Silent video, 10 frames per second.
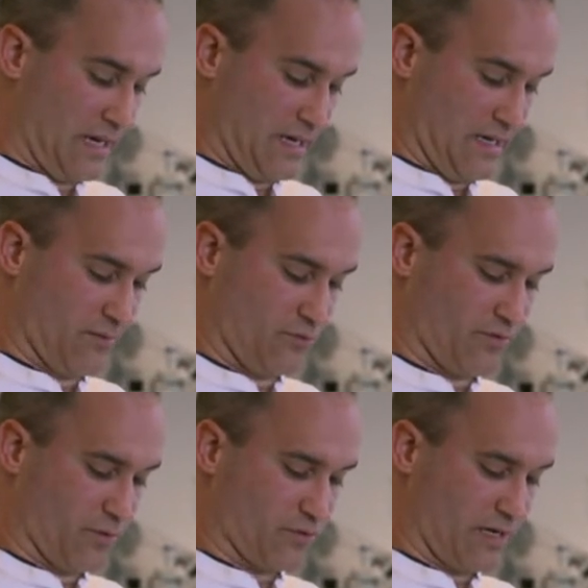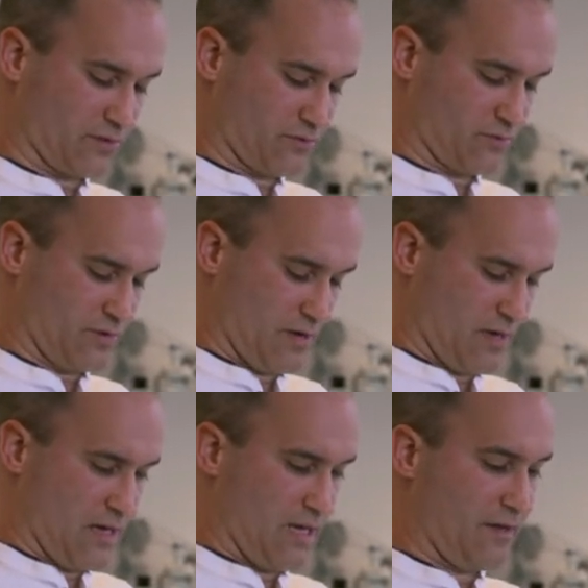the movements of the
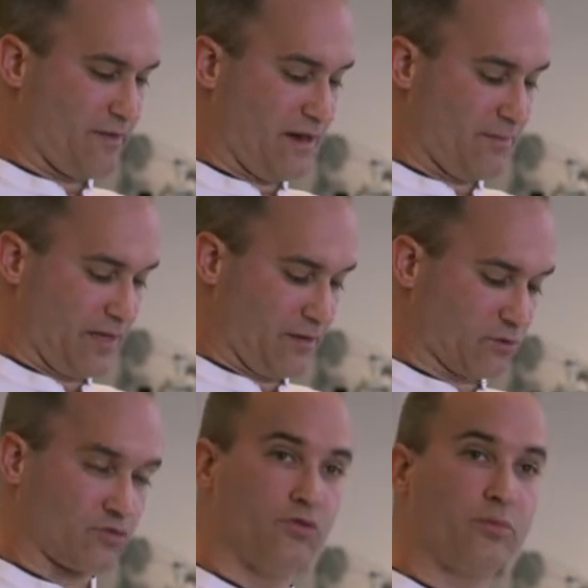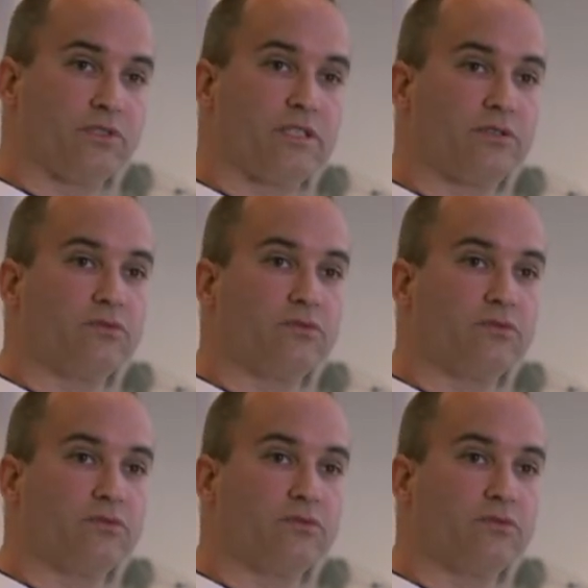ultrasound and to put it into the